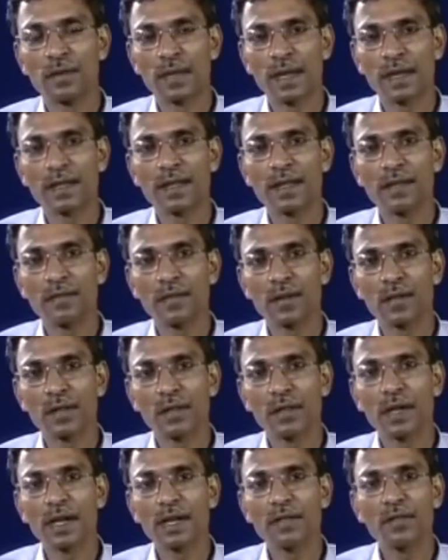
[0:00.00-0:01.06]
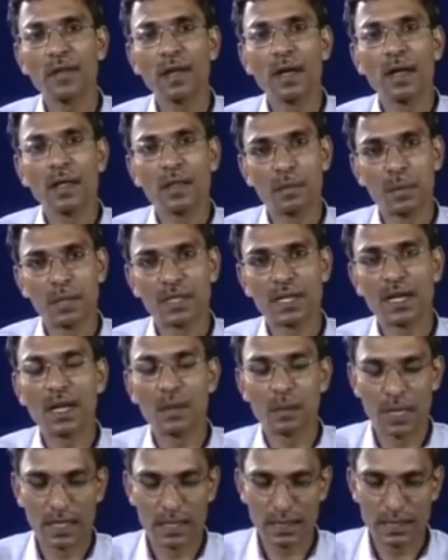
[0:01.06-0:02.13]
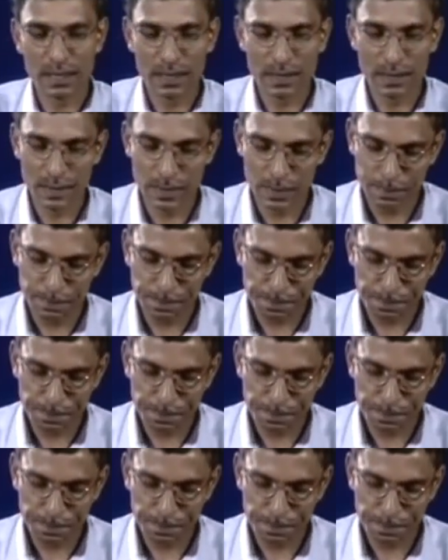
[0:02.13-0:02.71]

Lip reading: technique for this kind of special applications.